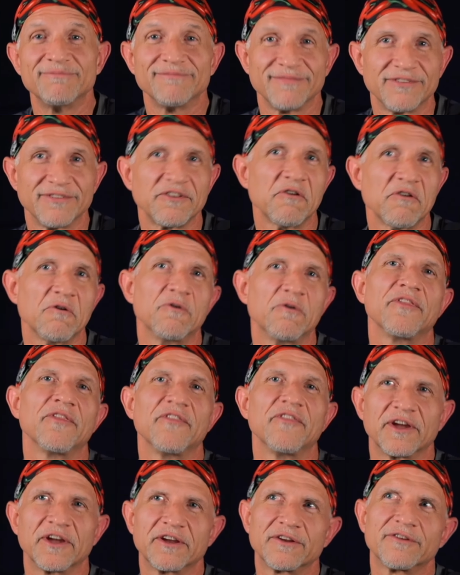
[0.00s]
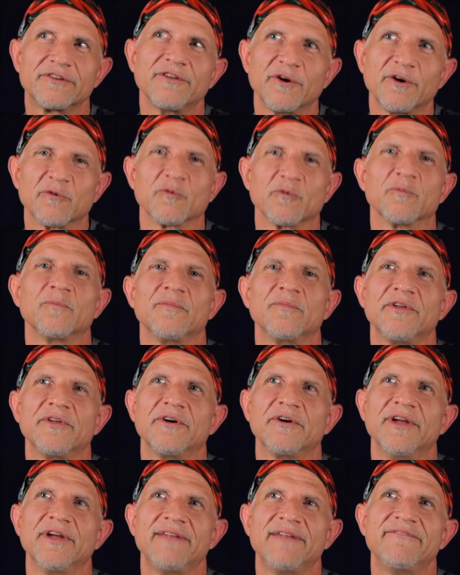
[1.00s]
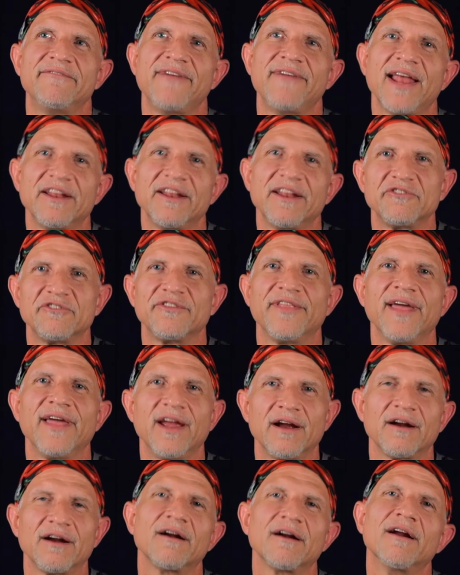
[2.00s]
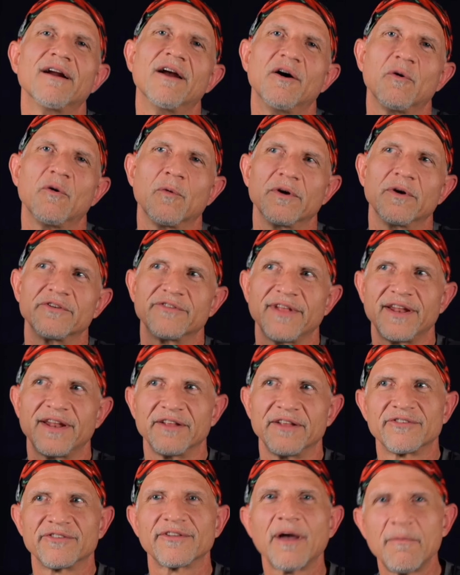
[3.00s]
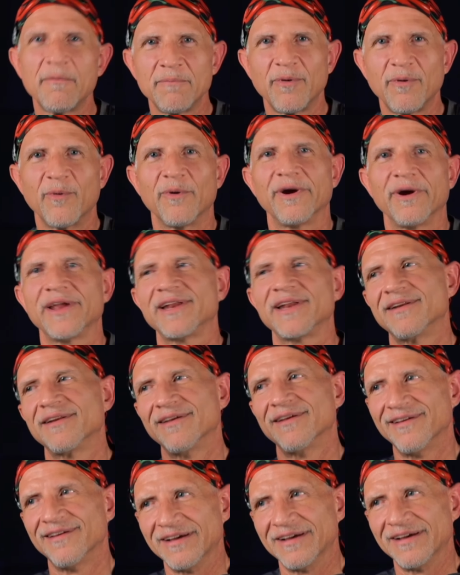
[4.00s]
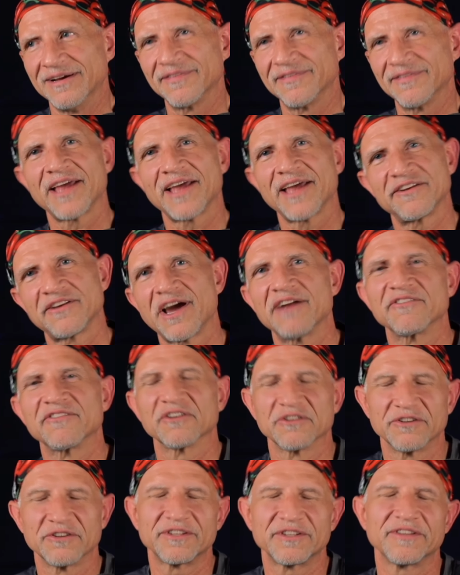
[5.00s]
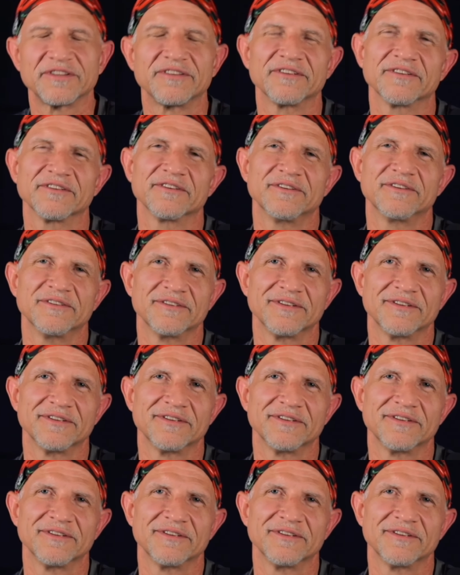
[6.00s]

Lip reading: So the advantage there was that at some point that diver looked at the